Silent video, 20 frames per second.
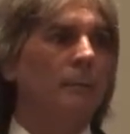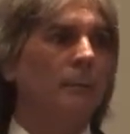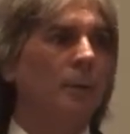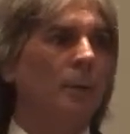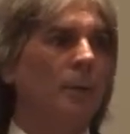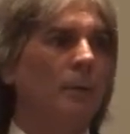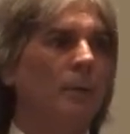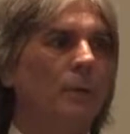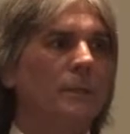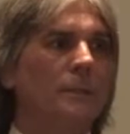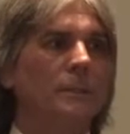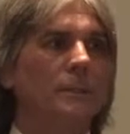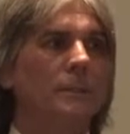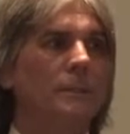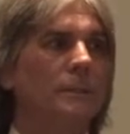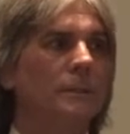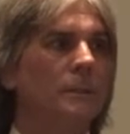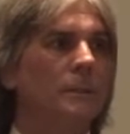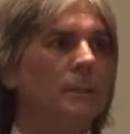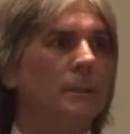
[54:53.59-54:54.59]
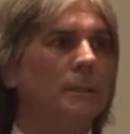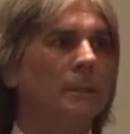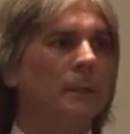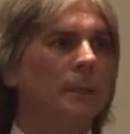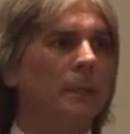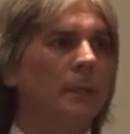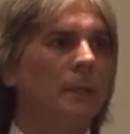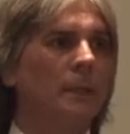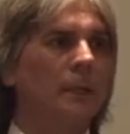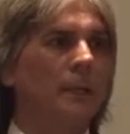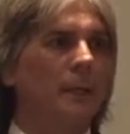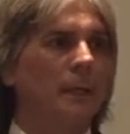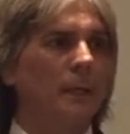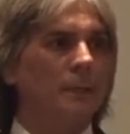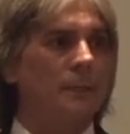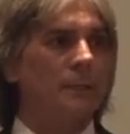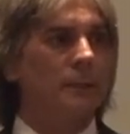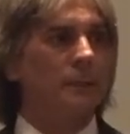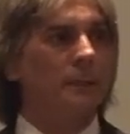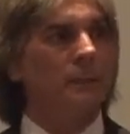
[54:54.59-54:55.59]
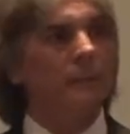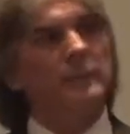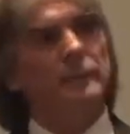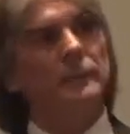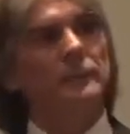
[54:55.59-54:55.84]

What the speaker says: More questions? Yes, sir.